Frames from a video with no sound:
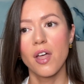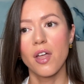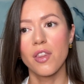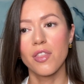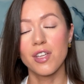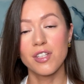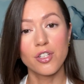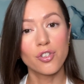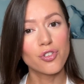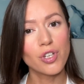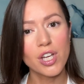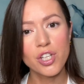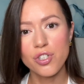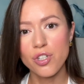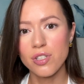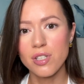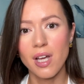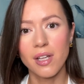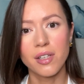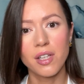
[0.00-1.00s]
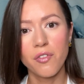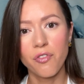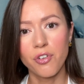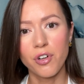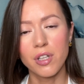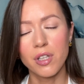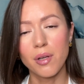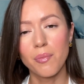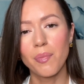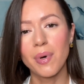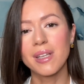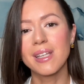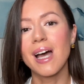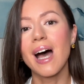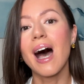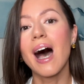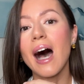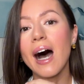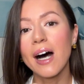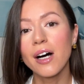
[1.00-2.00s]
the situations are different, but the
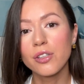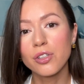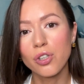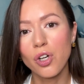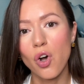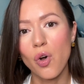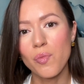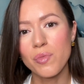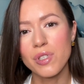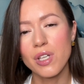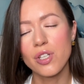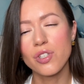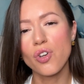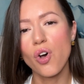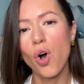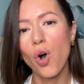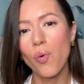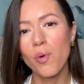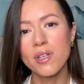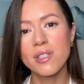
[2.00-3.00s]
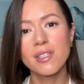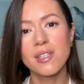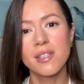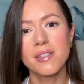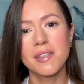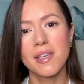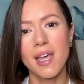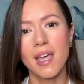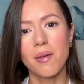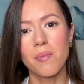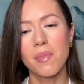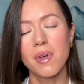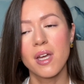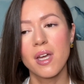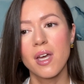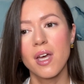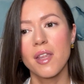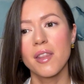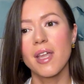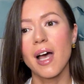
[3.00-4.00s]
outcomes, it's always the same.
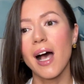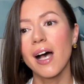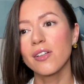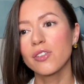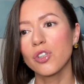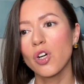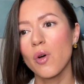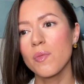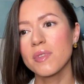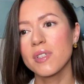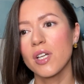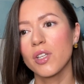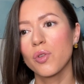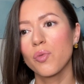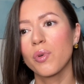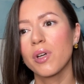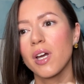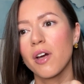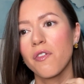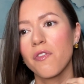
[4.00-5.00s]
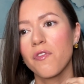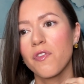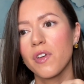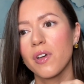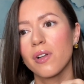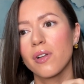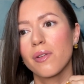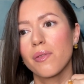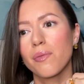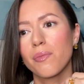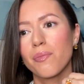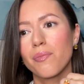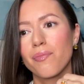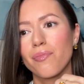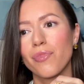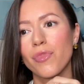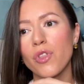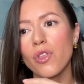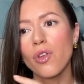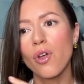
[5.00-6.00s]
The outcomes that we feel
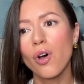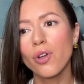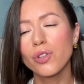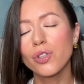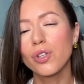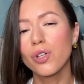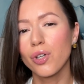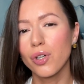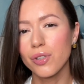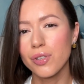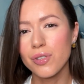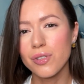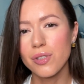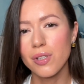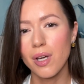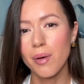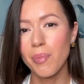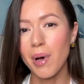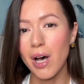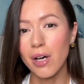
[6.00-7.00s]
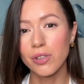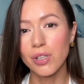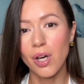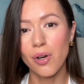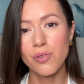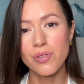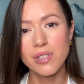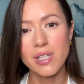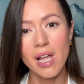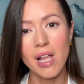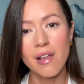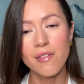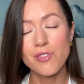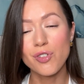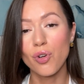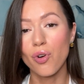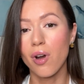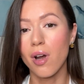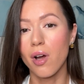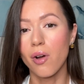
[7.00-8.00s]
not good about ourselves
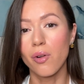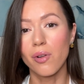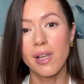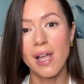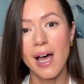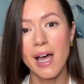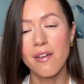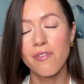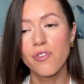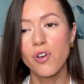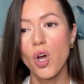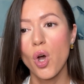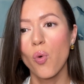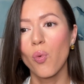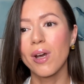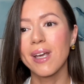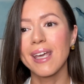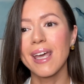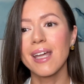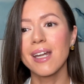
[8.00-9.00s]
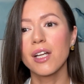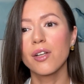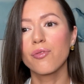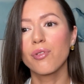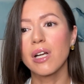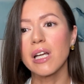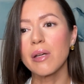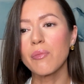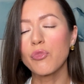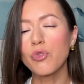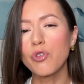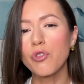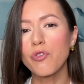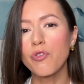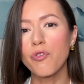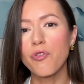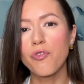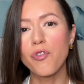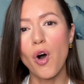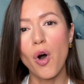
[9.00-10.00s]
or our life, we cannot really move
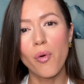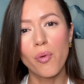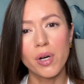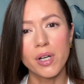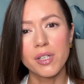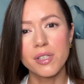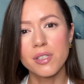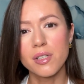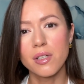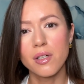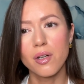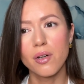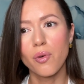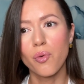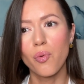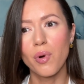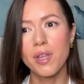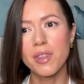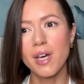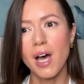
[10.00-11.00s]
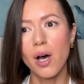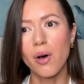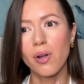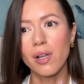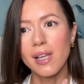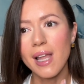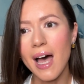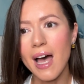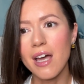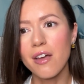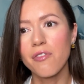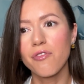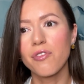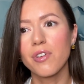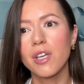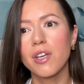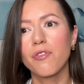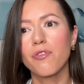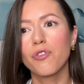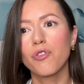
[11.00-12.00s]
forward with our life
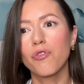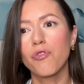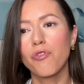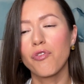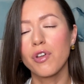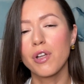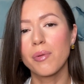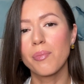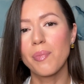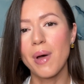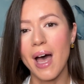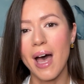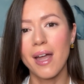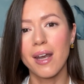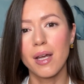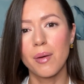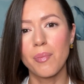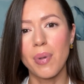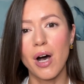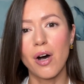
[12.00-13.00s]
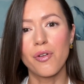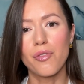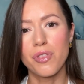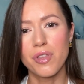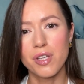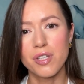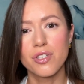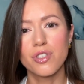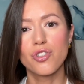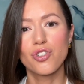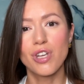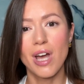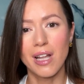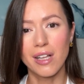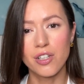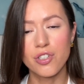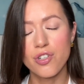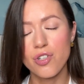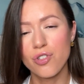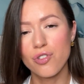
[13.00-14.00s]
if you feel bad about this
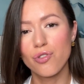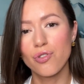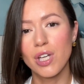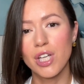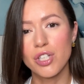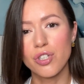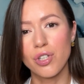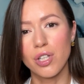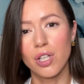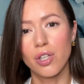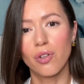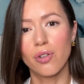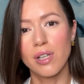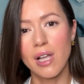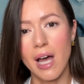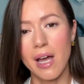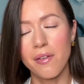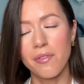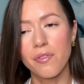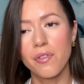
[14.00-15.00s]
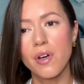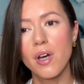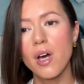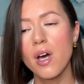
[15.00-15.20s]
challenging situation in your life.